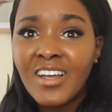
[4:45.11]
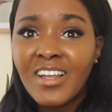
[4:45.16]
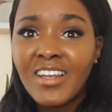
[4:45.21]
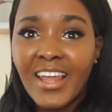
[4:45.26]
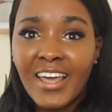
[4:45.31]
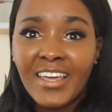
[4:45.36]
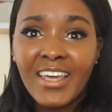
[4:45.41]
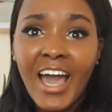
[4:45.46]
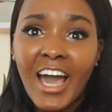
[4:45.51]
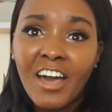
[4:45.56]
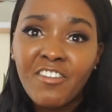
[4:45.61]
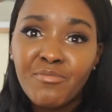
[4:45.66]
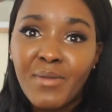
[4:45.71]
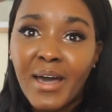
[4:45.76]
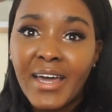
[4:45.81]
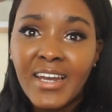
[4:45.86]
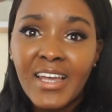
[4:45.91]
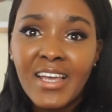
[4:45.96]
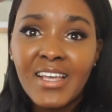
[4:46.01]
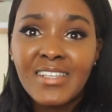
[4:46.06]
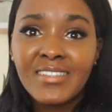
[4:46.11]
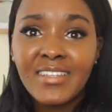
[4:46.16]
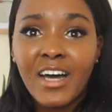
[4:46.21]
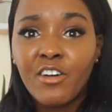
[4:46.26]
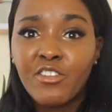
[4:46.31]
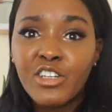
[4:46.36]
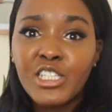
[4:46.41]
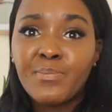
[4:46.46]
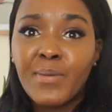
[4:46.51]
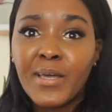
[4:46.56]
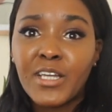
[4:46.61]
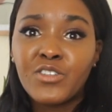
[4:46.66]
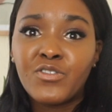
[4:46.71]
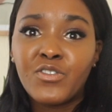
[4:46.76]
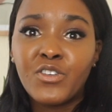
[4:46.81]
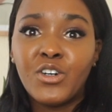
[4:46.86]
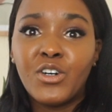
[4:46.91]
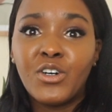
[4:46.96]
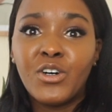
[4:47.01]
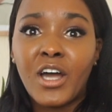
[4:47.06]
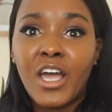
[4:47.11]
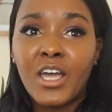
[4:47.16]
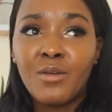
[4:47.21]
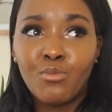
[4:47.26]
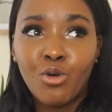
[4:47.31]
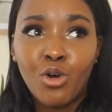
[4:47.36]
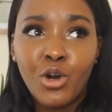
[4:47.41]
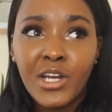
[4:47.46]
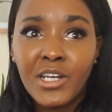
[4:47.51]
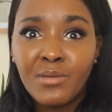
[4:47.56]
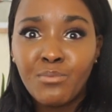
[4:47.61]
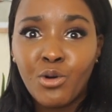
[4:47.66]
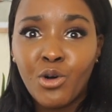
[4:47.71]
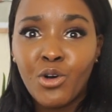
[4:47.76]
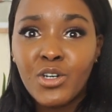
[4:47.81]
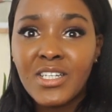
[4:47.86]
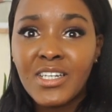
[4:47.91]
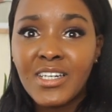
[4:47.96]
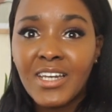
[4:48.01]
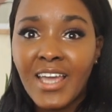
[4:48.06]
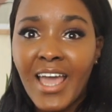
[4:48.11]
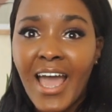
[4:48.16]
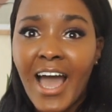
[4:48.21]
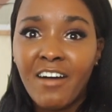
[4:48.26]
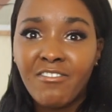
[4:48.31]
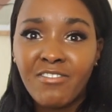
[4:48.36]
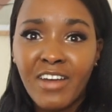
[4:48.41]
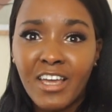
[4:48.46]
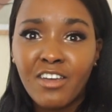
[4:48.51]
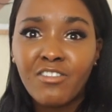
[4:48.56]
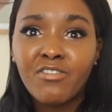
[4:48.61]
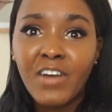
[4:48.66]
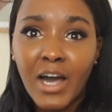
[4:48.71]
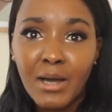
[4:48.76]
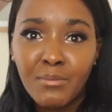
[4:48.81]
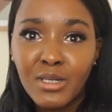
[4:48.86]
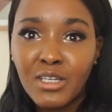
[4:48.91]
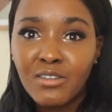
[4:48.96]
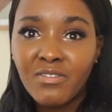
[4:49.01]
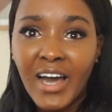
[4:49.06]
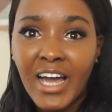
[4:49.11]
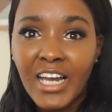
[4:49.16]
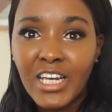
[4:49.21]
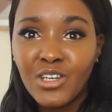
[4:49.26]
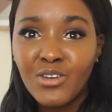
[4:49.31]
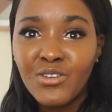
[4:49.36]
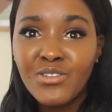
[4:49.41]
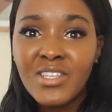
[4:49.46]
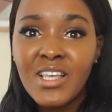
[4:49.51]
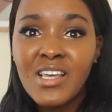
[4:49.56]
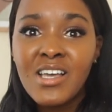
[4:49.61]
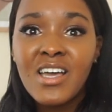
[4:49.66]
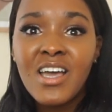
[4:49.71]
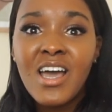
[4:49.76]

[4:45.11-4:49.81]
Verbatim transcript: like have manners, are respectful, and more importantly, have like family values.